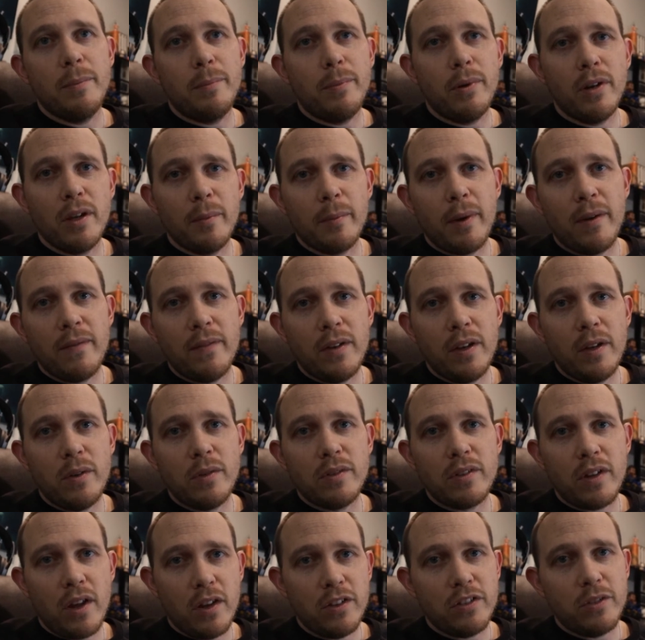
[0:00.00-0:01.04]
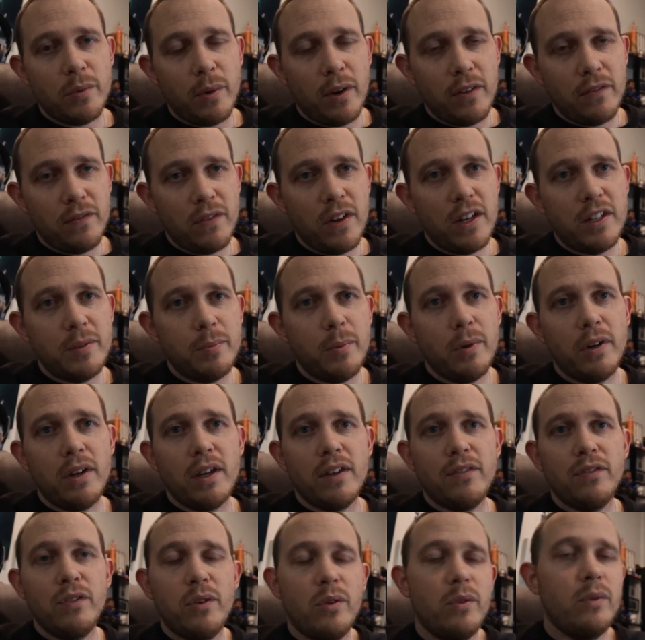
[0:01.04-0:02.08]
putting my videos also on facebook
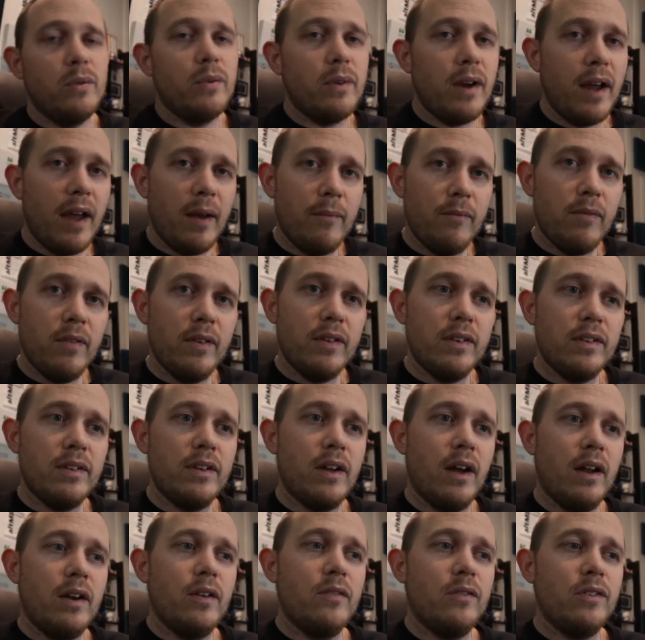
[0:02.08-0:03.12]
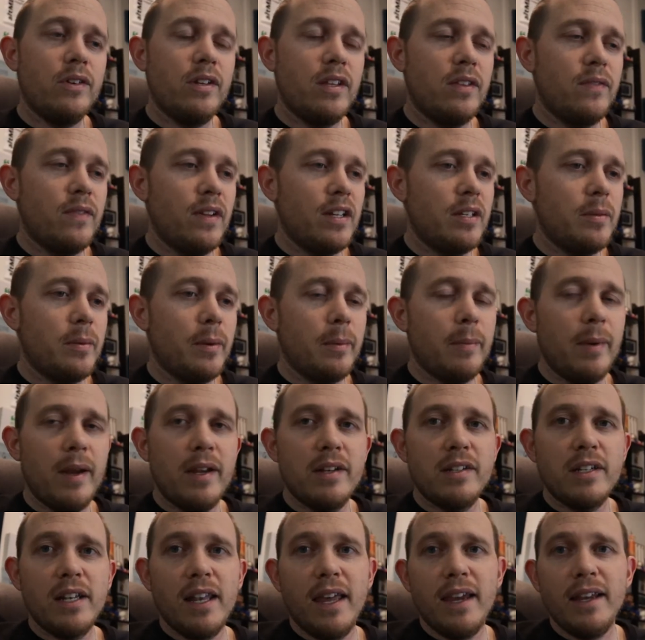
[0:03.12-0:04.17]
if you haven't gone over to the facebook
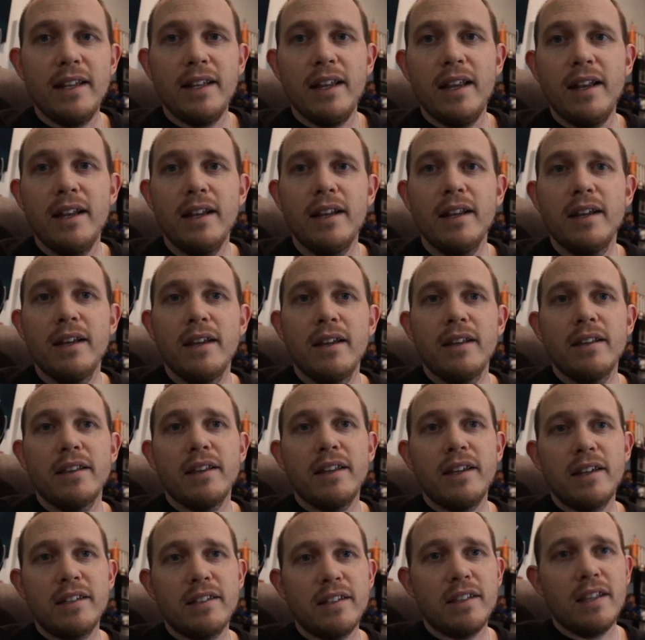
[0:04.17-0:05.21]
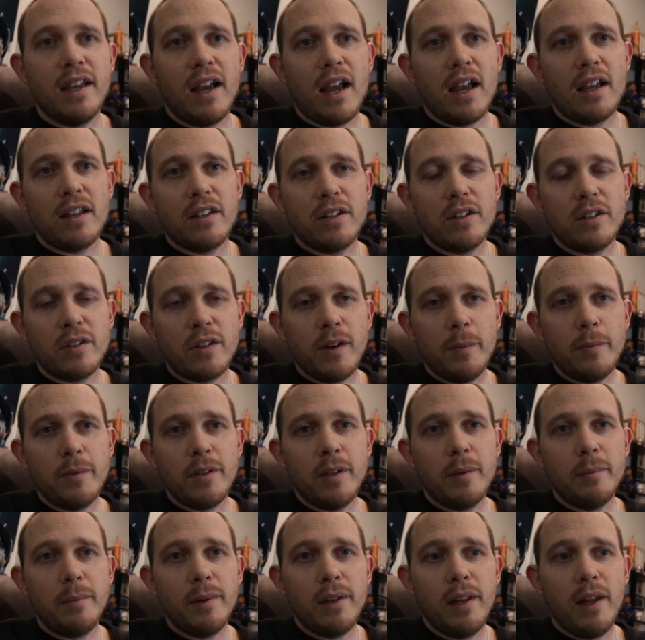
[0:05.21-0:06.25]
page and liked it links in the
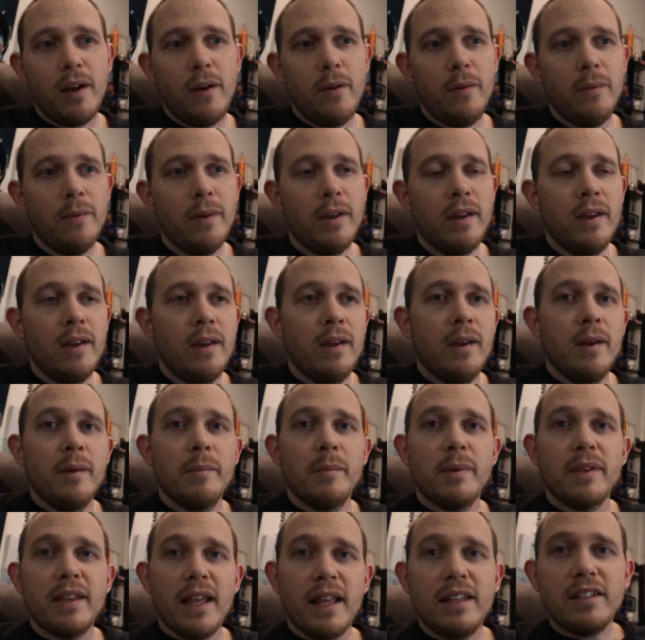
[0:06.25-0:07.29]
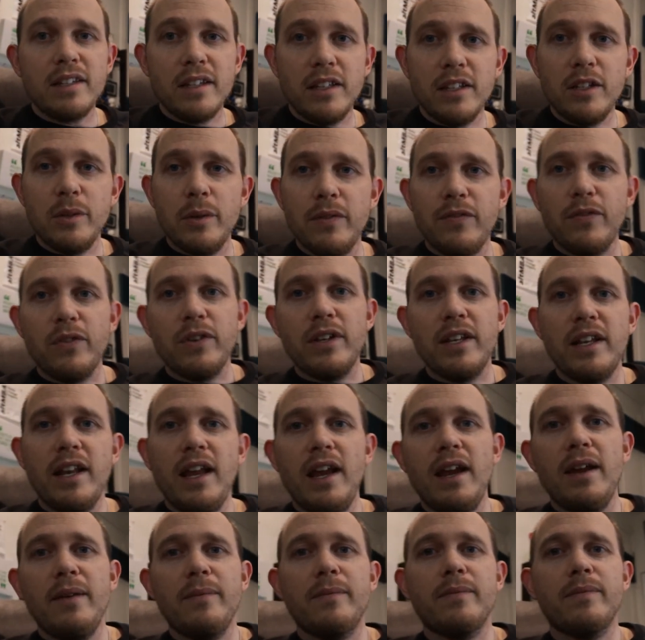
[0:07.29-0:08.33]
description below but that's going to do it for
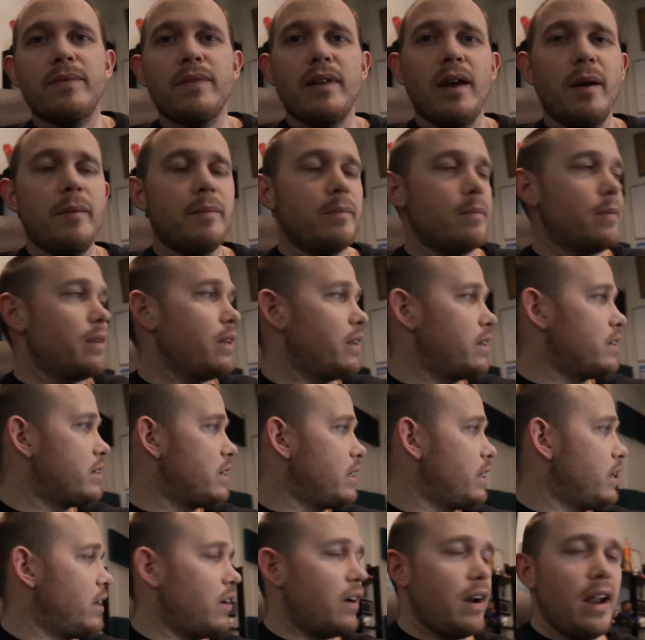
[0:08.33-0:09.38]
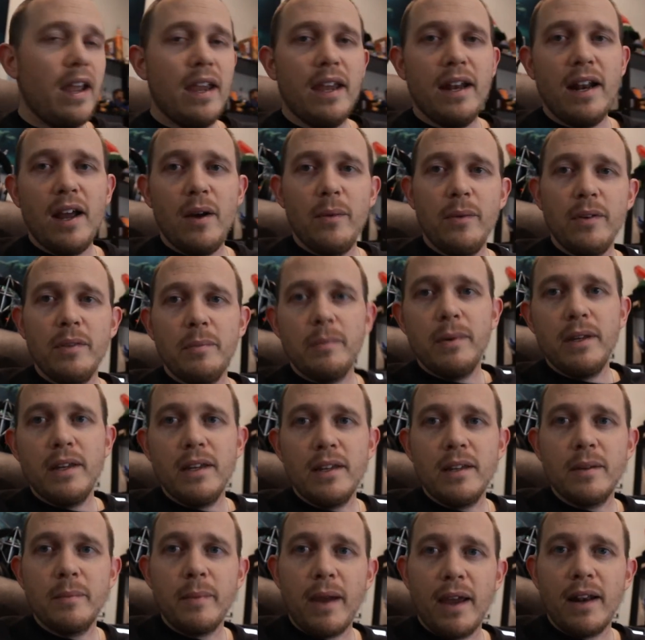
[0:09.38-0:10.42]
today. Um, Lily's in here hanging out with
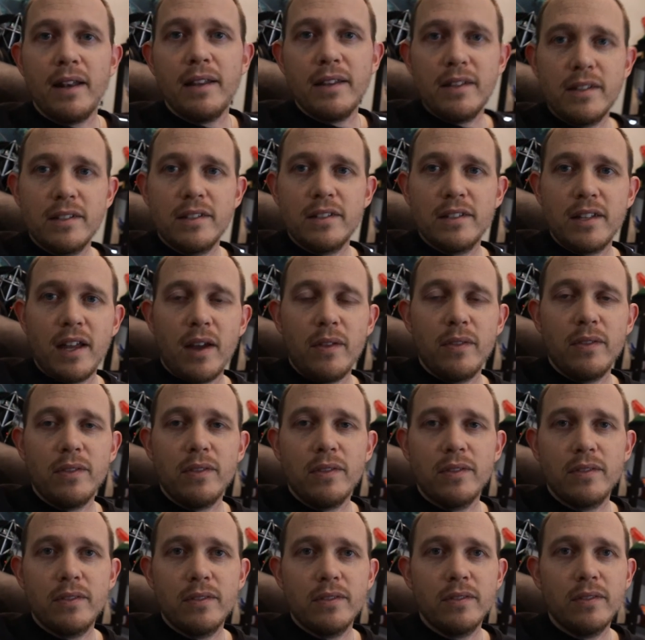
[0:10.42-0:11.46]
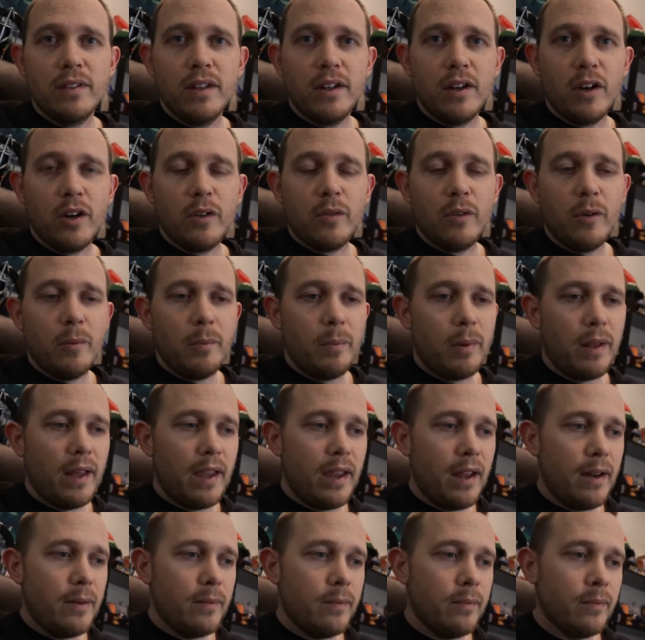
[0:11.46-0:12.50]
me. Madeline's down in her room
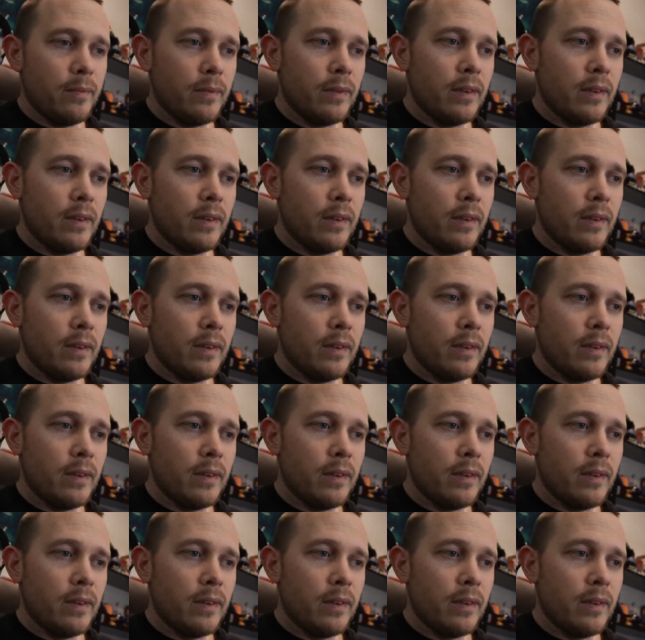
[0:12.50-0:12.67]
playing.